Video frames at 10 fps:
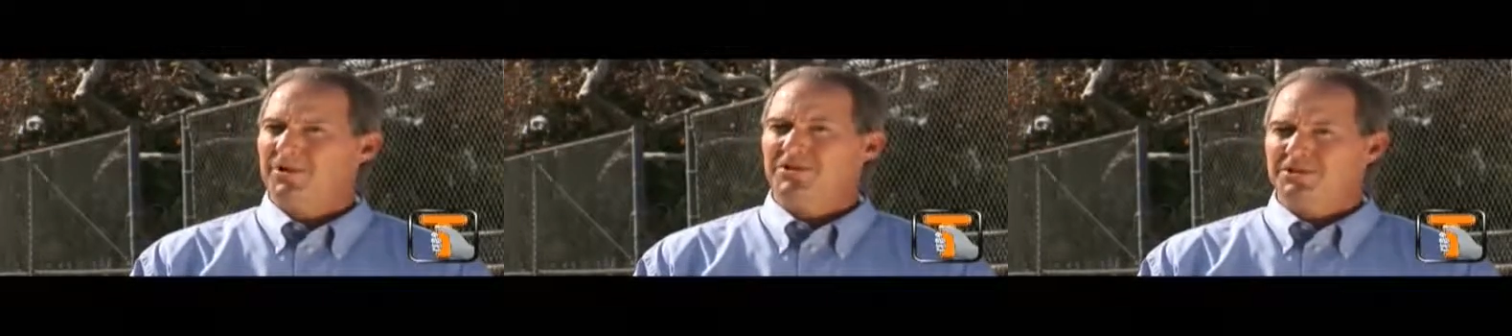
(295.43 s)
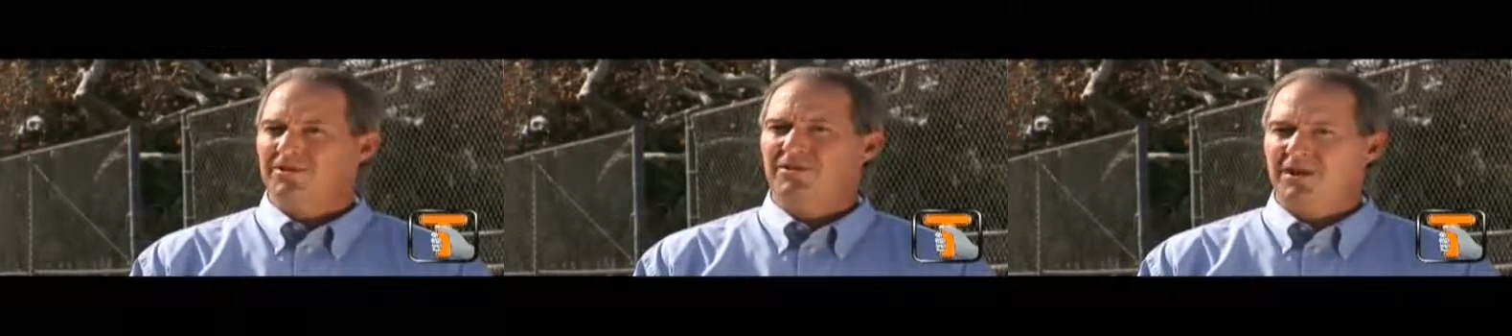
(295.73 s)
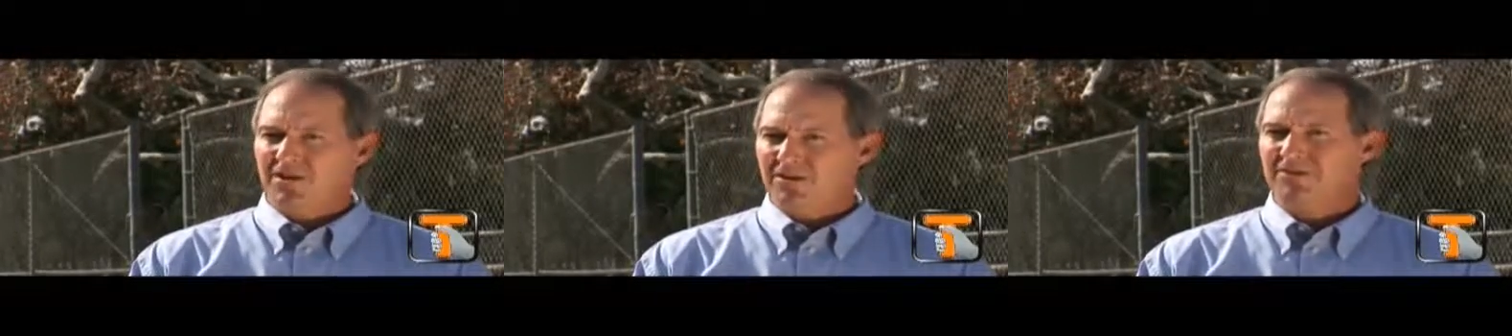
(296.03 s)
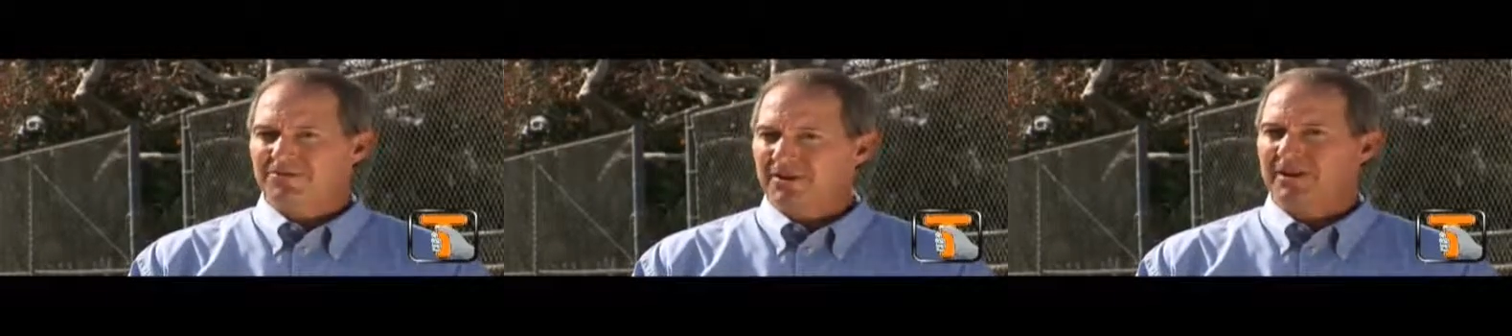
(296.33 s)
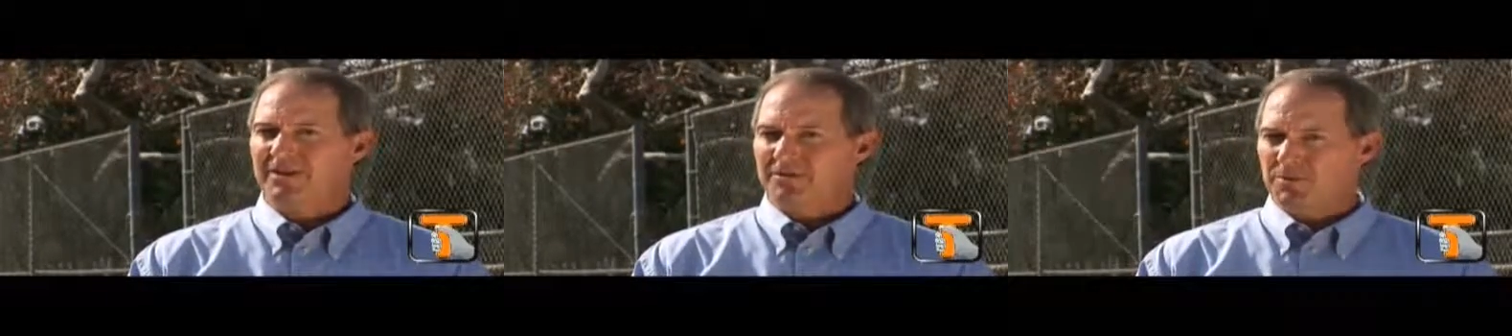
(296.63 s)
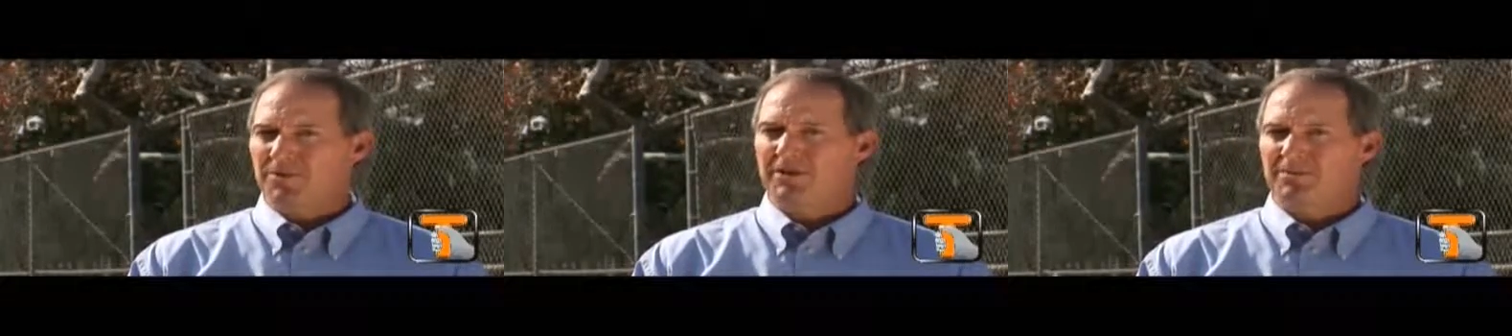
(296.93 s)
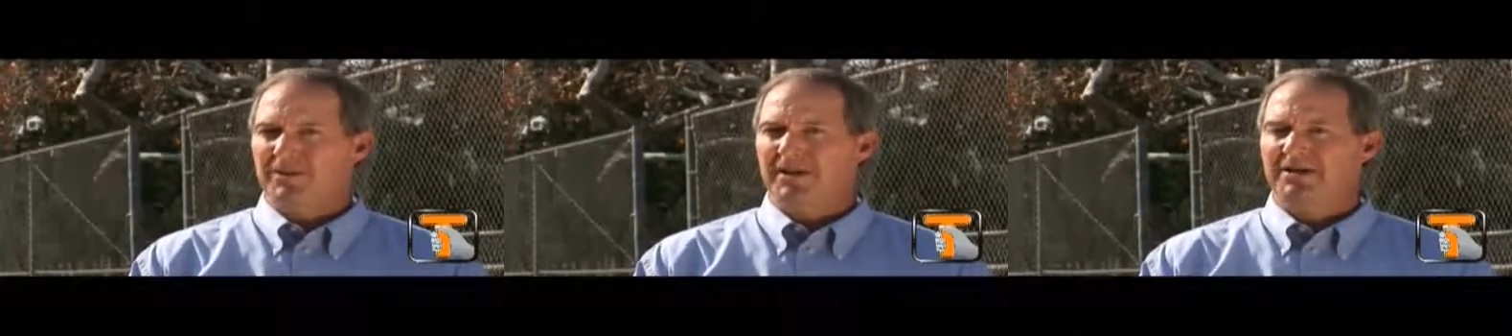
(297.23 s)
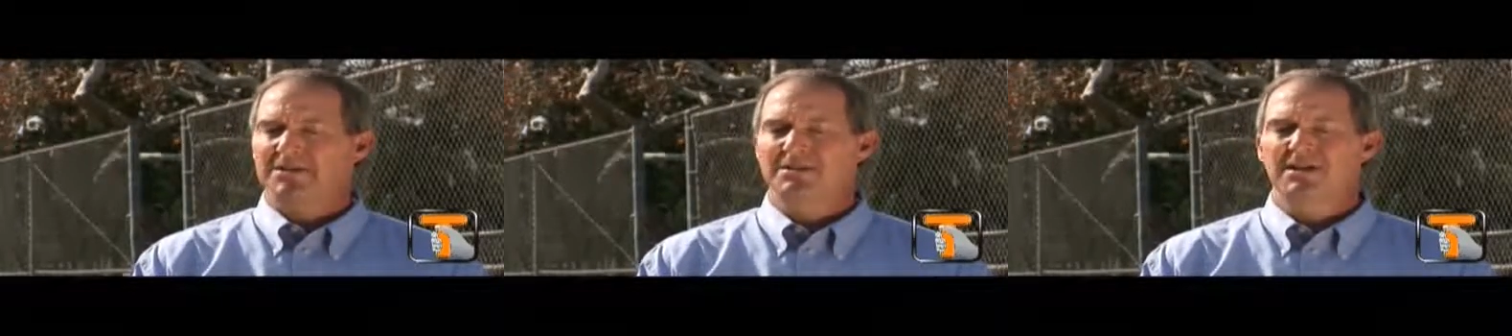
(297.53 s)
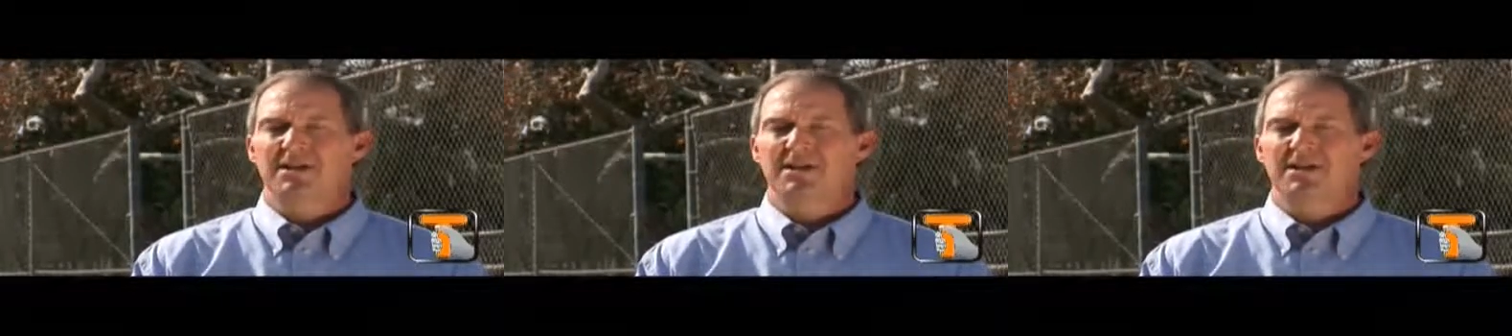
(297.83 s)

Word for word: parts that are hard to find in the marketplace.